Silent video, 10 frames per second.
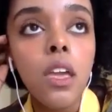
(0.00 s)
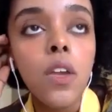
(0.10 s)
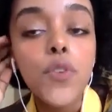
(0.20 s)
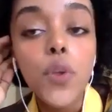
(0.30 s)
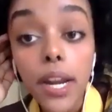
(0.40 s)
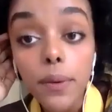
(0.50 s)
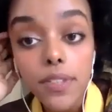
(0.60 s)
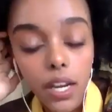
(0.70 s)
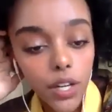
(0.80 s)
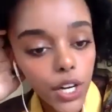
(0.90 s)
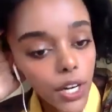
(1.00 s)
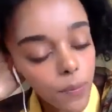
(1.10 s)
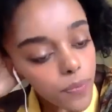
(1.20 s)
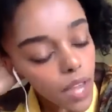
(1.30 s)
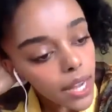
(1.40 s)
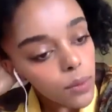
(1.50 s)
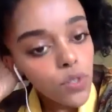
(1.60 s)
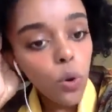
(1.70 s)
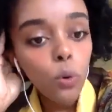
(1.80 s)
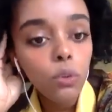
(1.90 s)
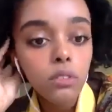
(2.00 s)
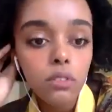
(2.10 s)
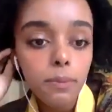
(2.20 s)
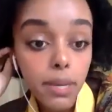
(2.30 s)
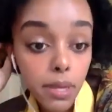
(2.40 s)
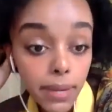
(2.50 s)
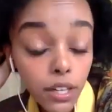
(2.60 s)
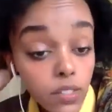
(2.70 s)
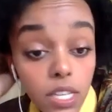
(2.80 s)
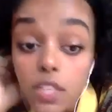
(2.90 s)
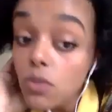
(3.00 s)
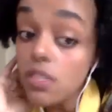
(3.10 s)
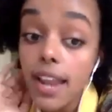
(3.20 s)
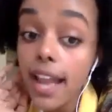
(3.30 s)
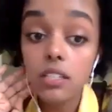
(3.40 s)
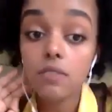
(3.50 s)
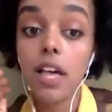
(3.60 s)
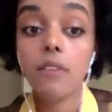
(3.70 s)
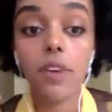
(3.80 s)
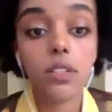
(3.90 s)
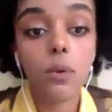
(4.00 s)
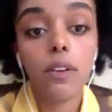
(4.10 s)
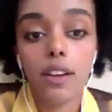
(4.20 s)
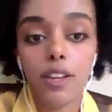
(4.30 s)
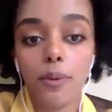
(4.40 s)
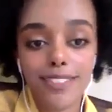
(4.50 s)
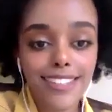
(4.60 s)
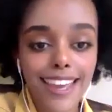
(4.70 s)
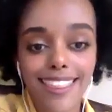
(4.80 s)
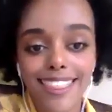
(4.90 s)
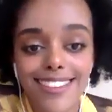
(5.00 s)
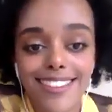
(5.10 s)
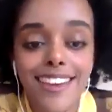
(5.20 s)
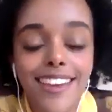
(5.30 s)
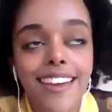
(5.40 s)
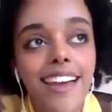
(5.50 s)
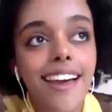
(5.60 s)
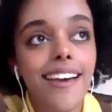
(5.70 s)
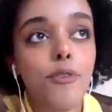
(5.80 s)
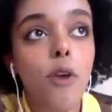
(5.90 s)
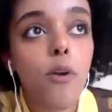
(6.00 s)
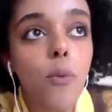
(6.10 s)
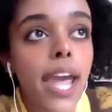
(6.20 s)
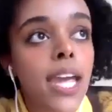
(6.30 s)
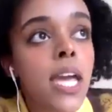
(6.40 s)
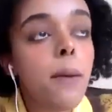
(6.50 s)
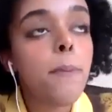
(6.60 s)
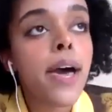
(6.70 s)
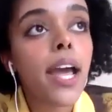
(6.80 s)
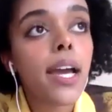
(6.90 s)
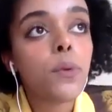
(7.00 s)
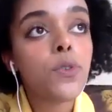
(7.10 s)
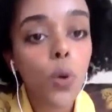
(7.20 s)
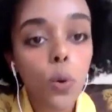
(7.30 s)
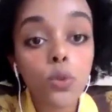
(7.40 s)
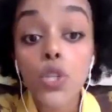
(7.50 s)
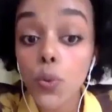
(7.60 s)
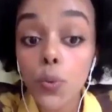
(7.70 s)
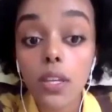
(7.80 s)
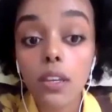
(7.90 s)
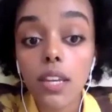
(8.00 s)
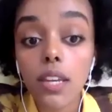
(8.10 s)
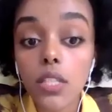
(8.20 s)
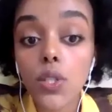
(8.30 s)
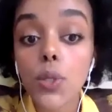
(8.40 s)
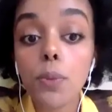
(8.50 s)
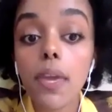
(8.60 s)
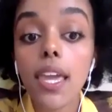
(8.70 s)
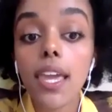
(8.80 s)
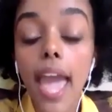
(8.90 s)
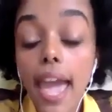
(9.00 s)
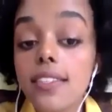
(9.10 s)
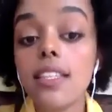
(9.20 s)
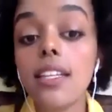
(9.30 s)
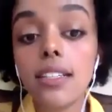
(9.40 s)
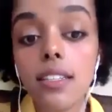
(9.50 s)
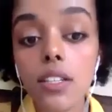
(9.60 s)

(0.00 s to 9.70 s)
So when I was younger, I was told by my parents, and this was an act of love. I don't want anyone to take this the wrong way, but I was told, you need to be excellent.